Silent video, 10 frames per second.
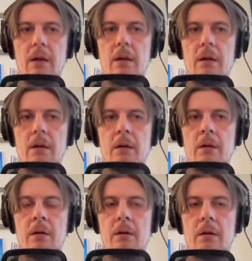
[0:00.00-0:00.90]

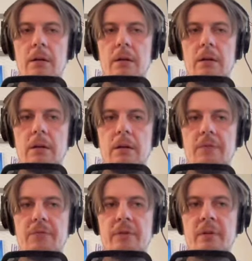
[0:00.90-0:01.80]
uh,
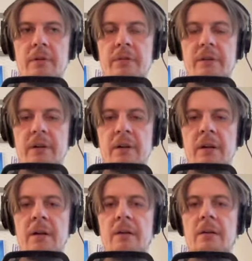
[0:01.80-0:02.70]
if
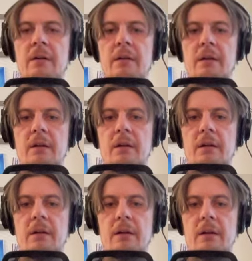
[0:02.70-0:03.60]
the
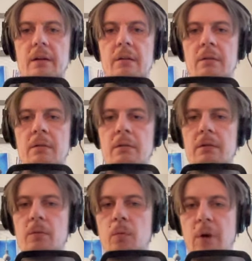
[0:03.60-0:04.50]
uh,
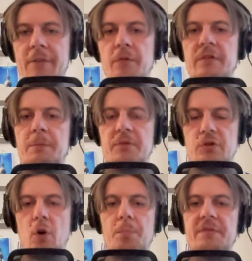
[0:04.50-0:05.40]
one of them
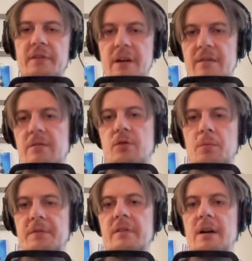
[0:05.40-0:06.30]
stops, another
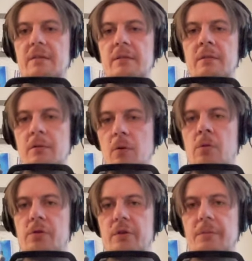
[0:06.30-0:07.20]
stops another, uh,
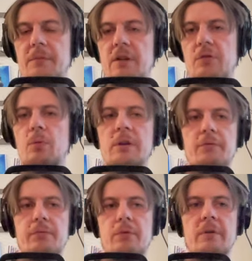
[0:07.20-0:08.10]
also. Yeah, so if,
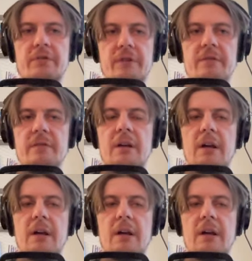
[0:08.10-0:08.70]
for instance,